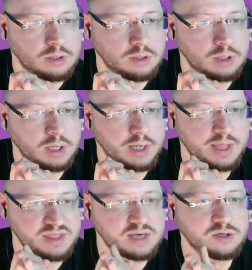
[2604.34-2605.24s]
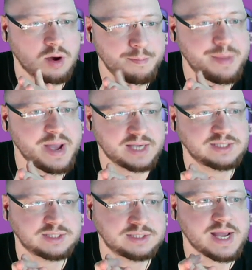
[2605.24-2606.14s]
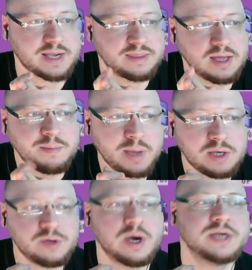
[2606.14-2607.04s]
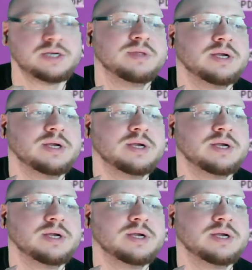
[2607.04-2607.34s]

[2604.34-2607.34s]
and then compact stack, that menu item that I